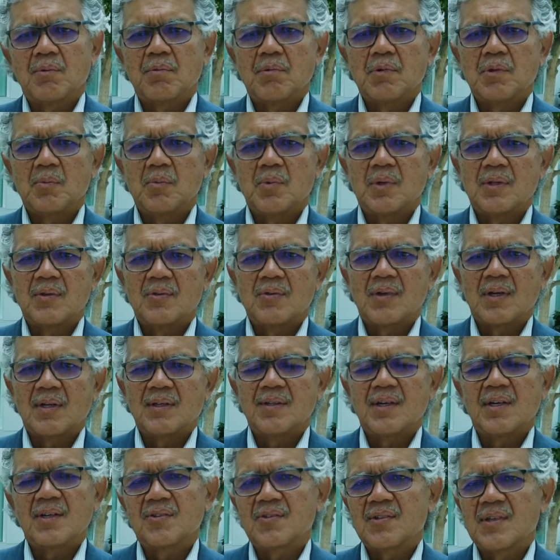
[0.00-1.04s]
through was uh,
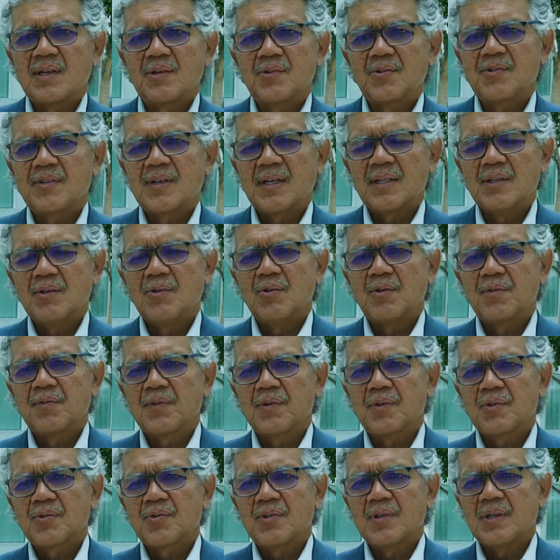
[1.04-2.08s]
Youngstown State
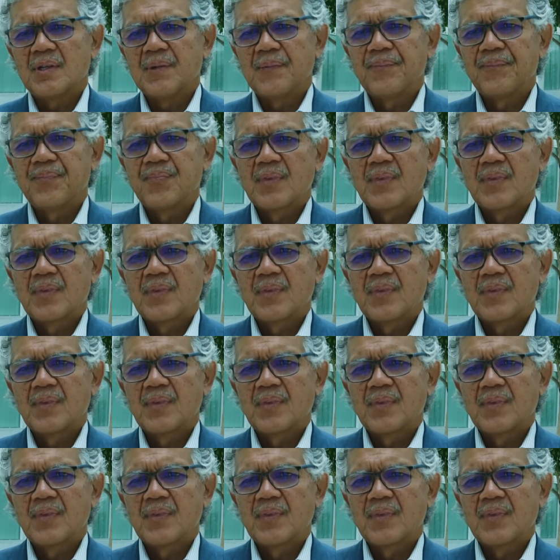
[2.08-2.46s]
University.